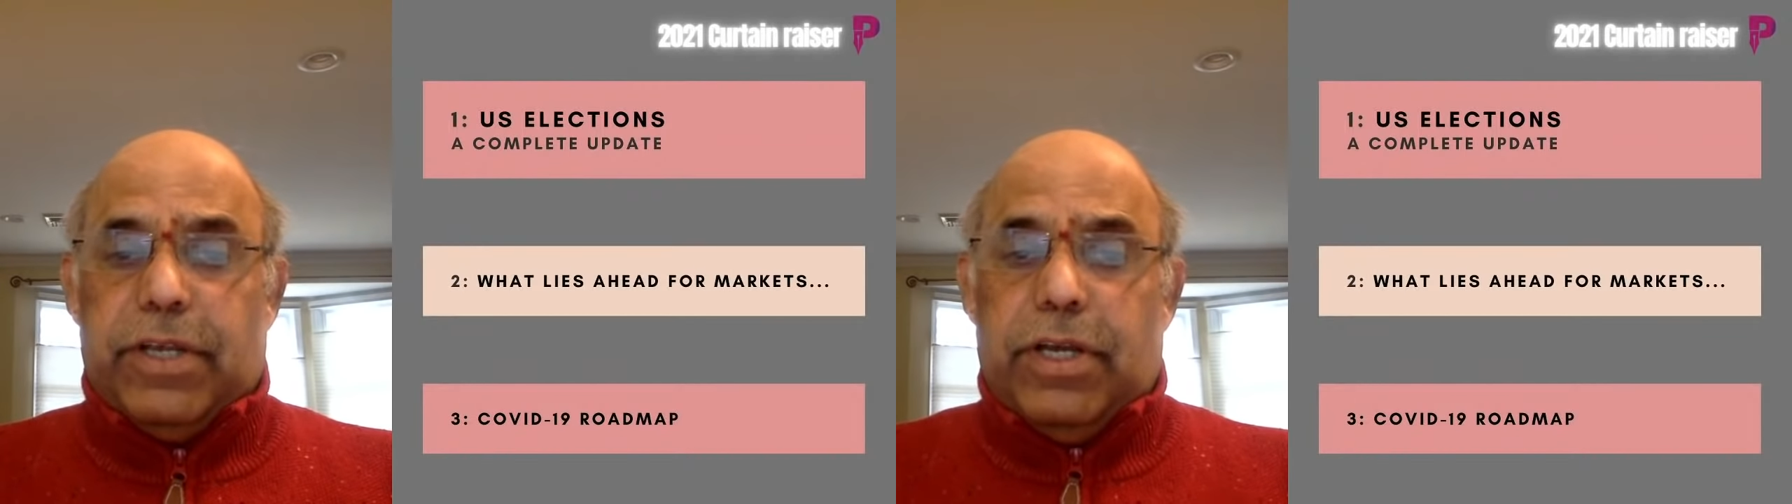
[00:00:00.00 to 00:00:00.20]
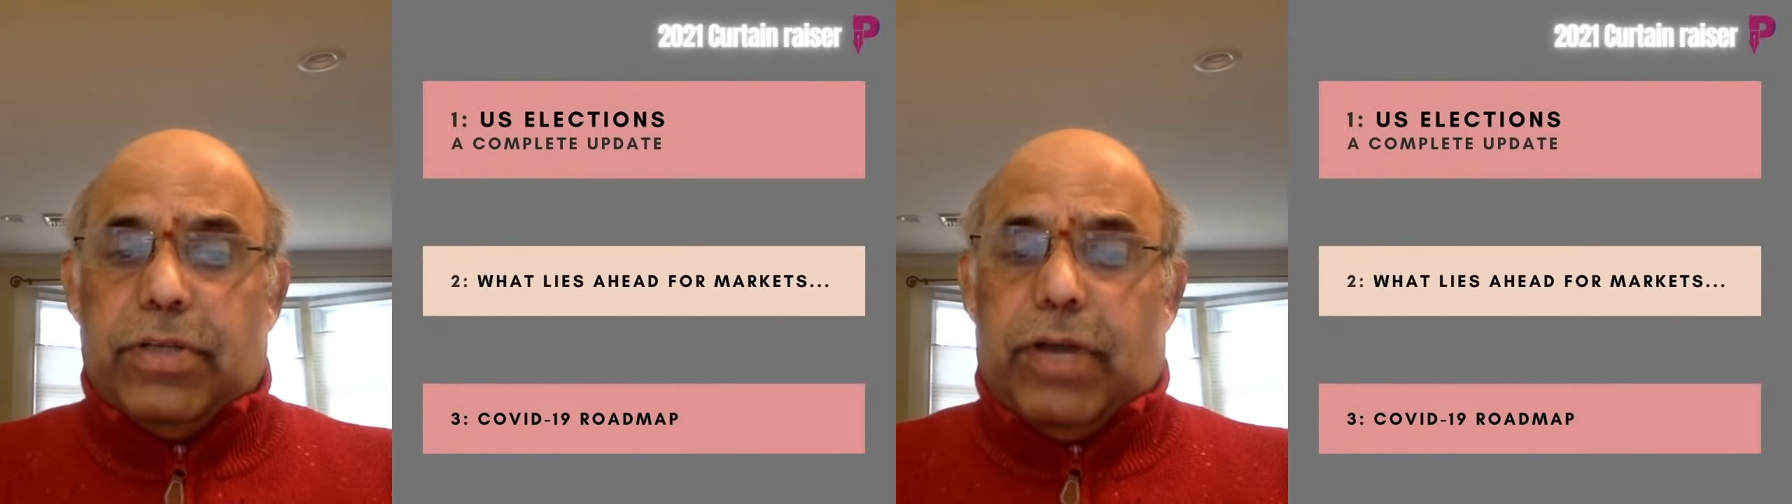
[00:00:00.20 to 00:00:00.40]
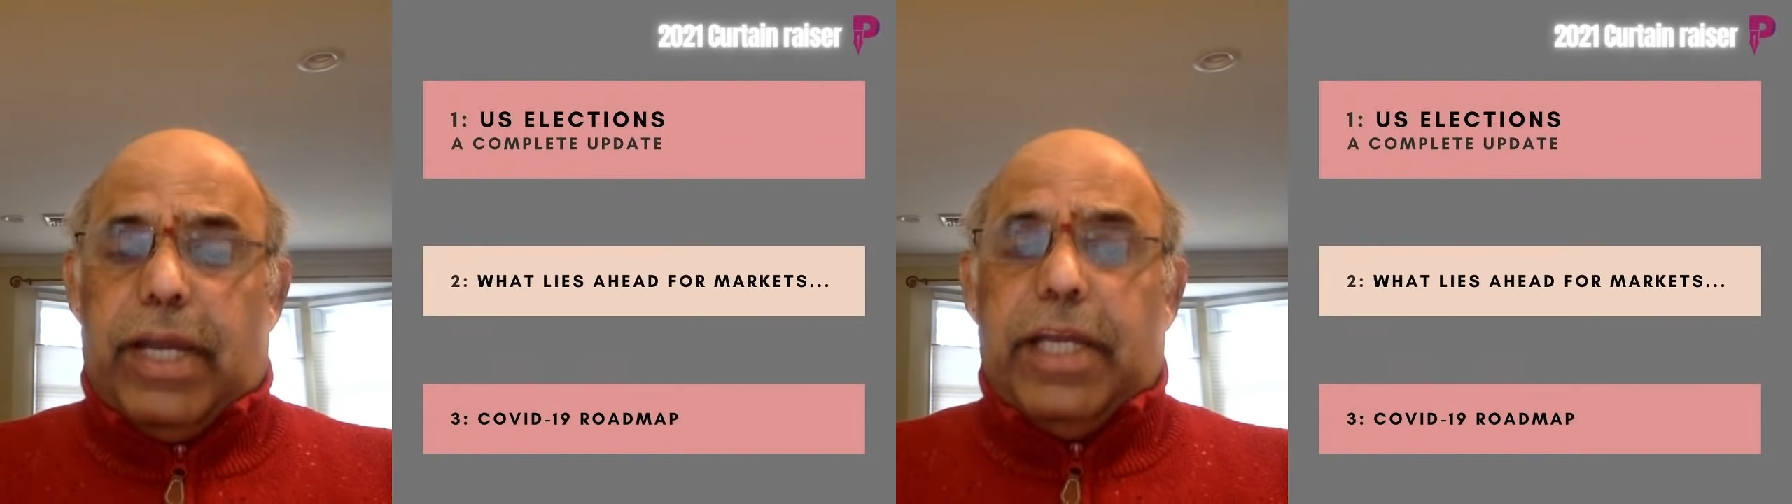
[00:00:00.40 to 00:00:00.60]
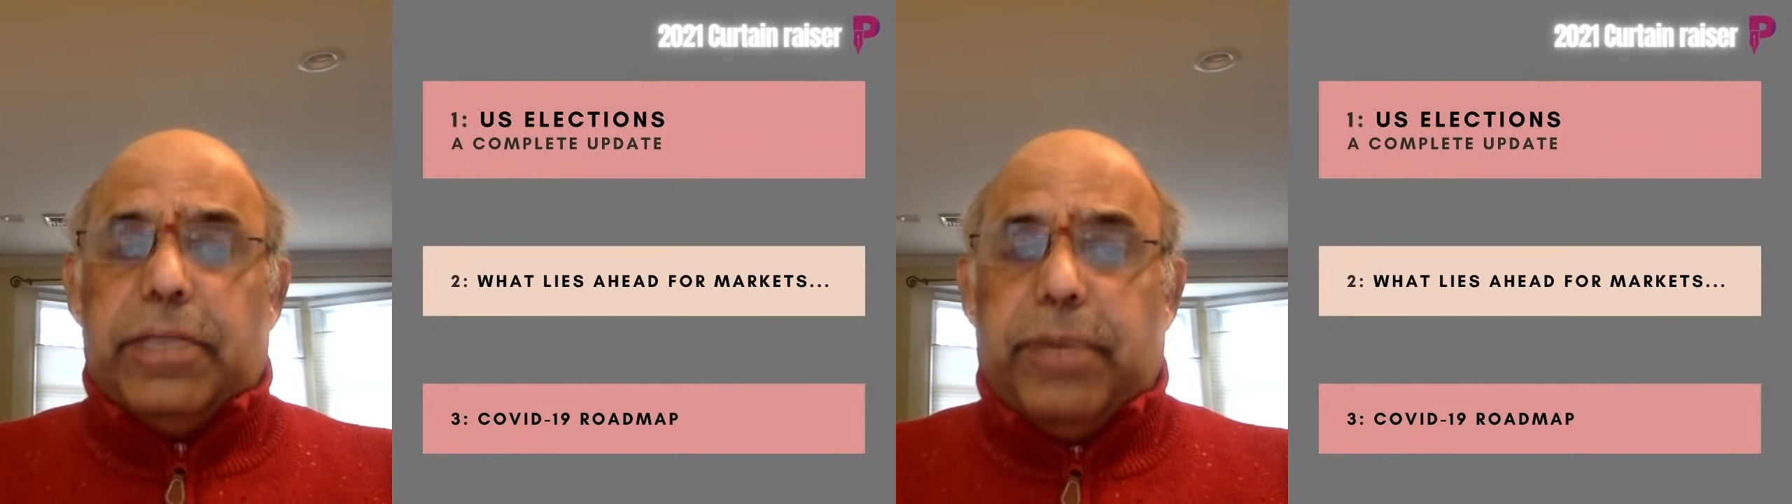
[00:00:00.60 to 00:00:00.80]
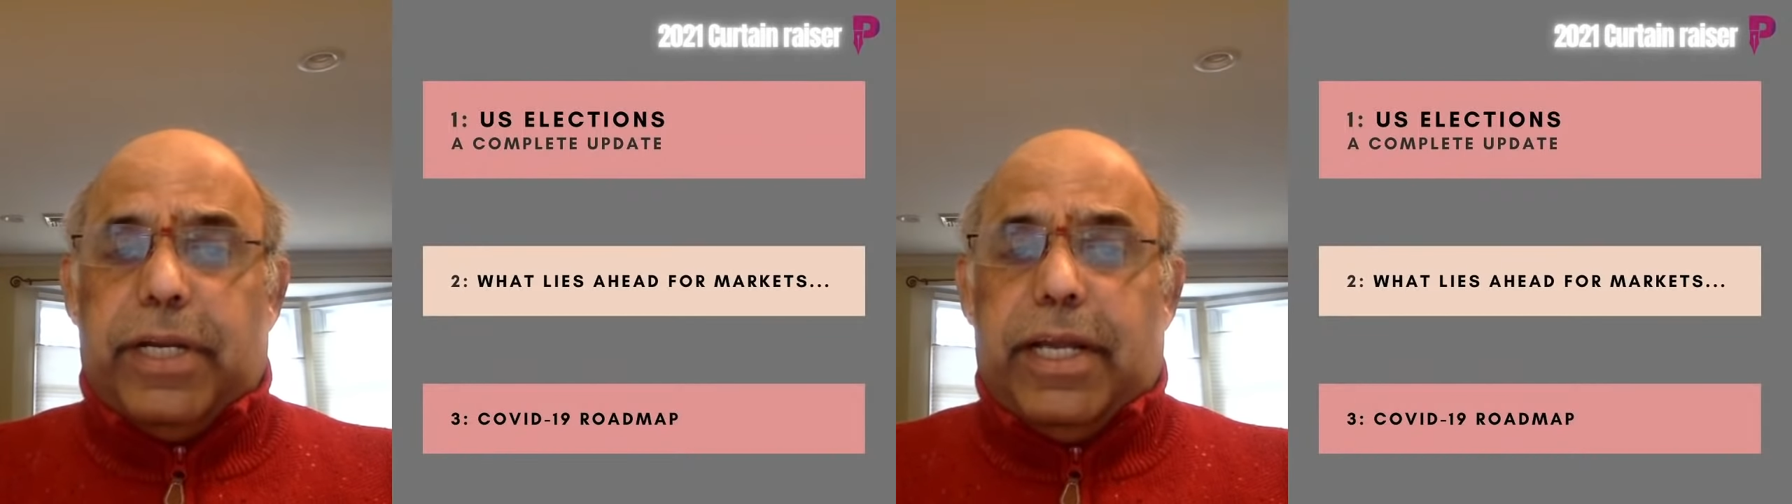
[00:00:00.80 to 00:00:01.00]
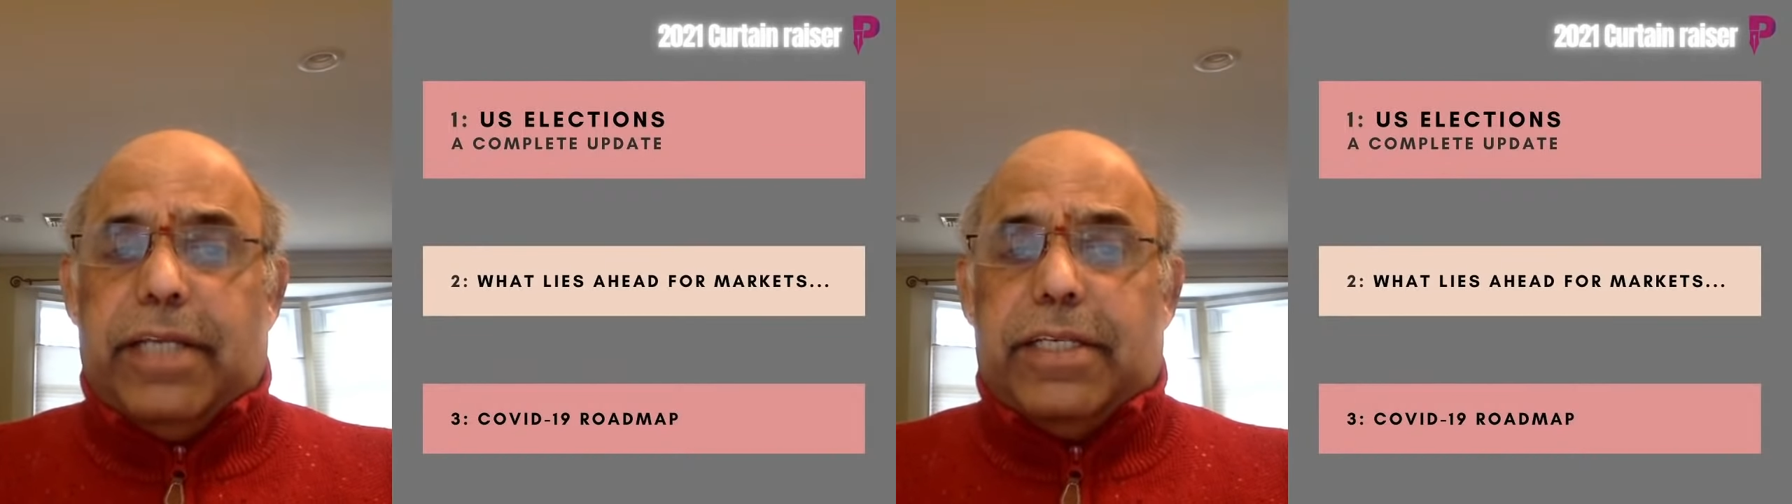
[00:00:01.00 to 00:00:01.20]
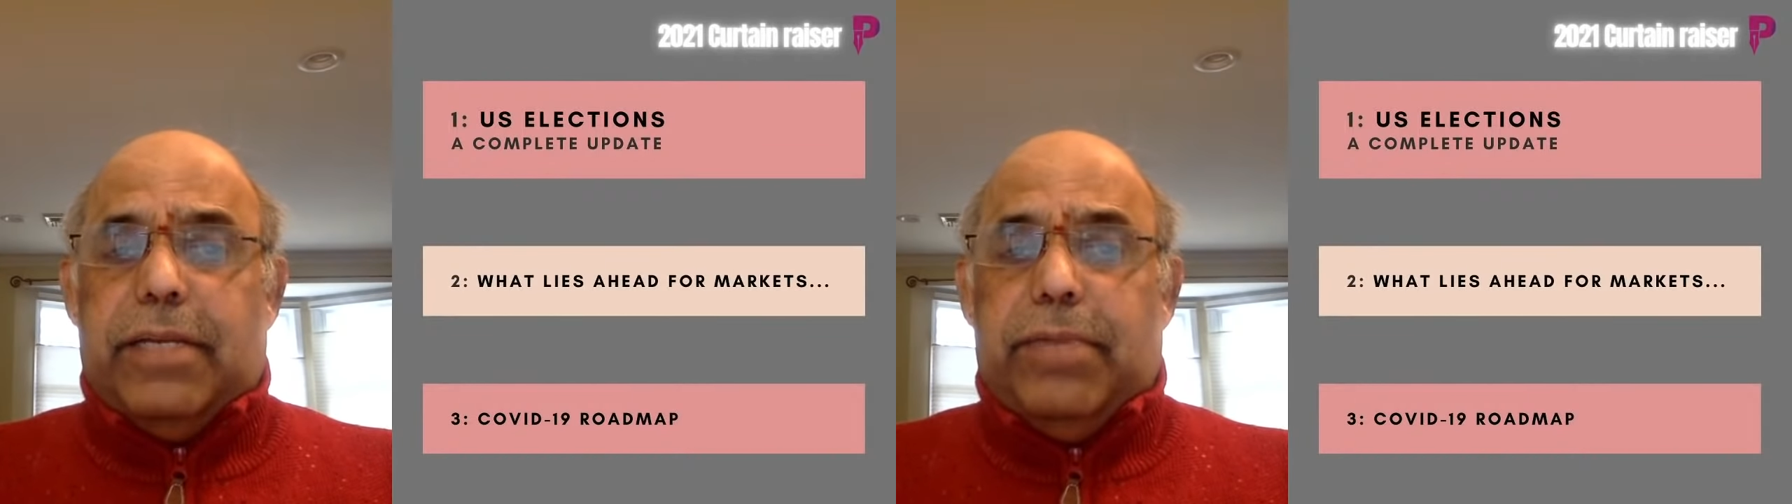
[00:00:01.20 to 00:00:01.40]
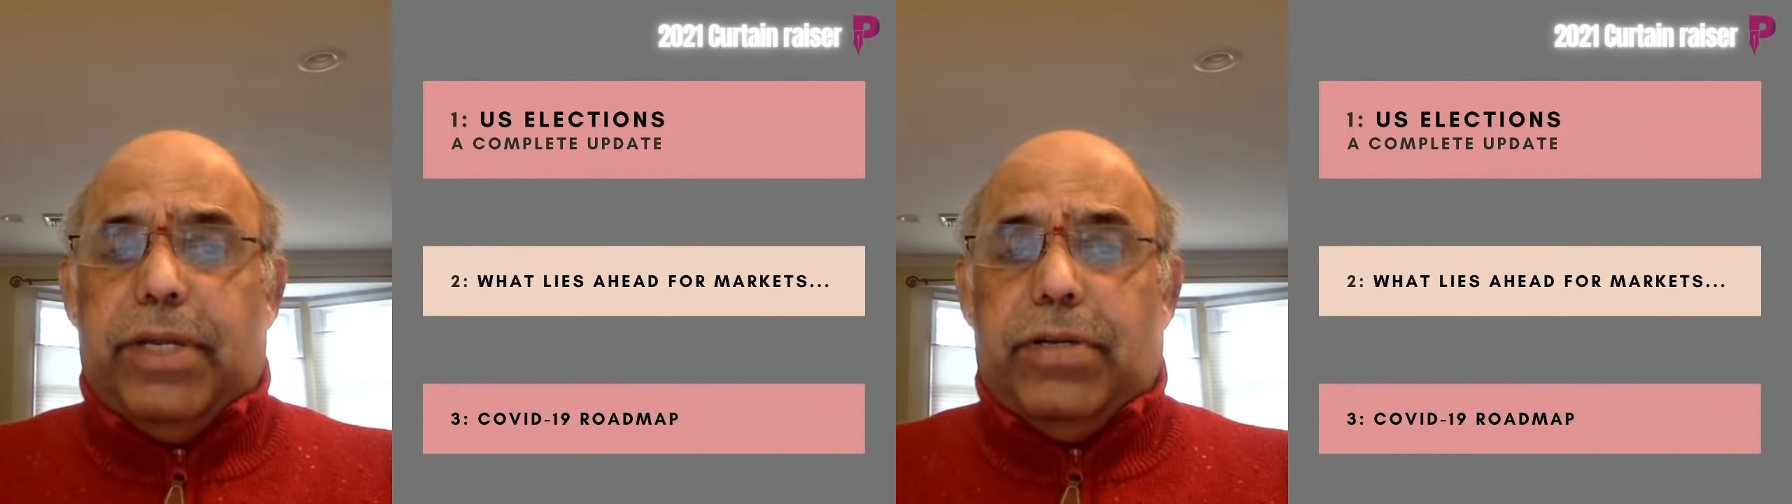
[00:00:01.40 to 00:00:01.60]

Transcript: so I expect S&P